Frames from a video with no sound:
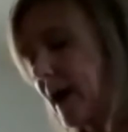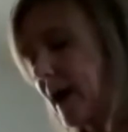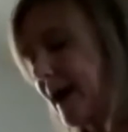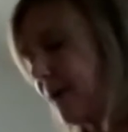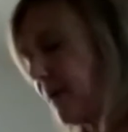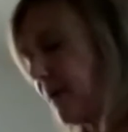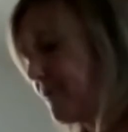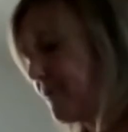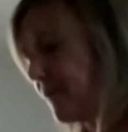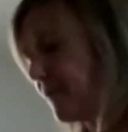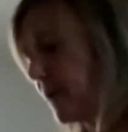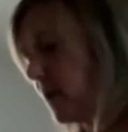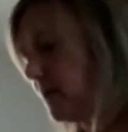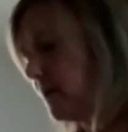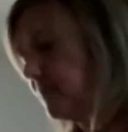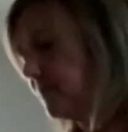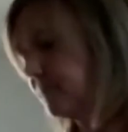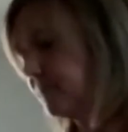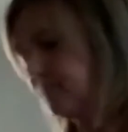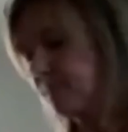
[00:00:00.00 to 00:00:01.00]
However,
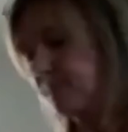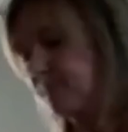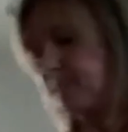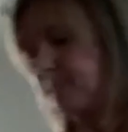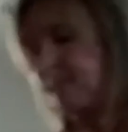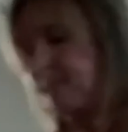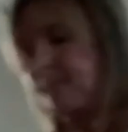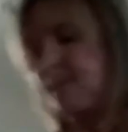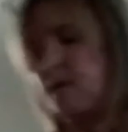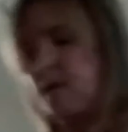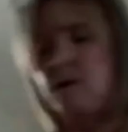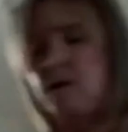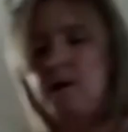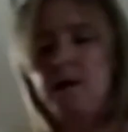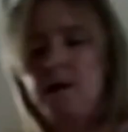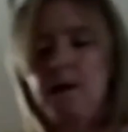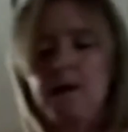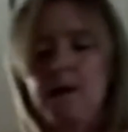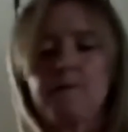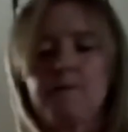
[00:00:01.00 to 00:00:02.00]

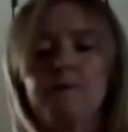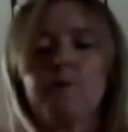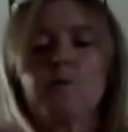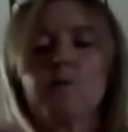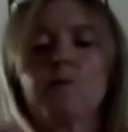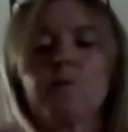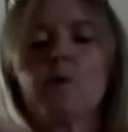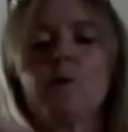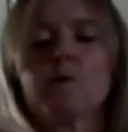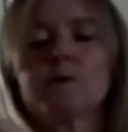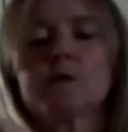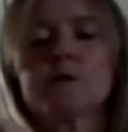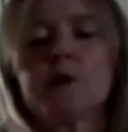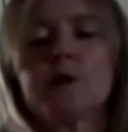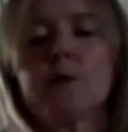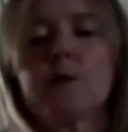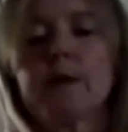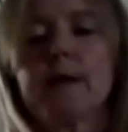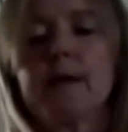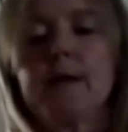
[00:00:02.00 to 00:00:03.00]
if you're not
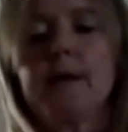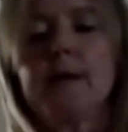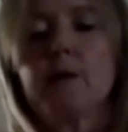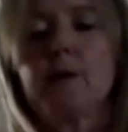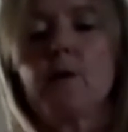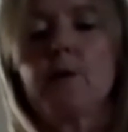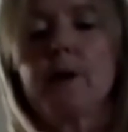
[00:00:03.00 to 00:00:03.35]
so keen on